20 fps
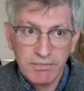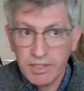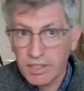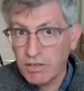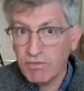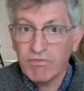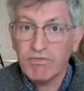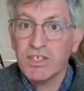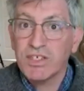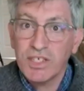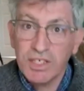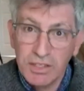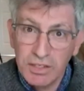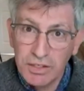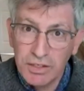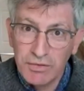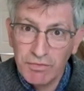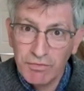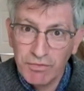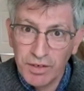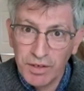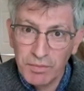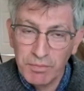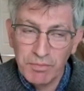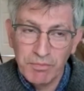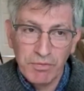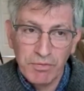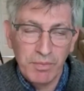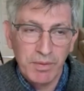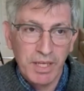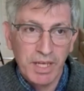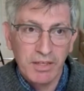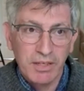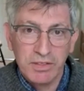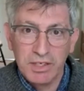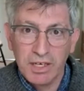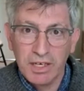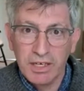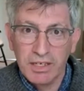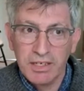visits from the
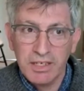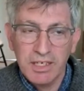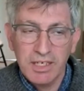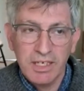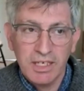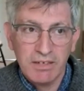outside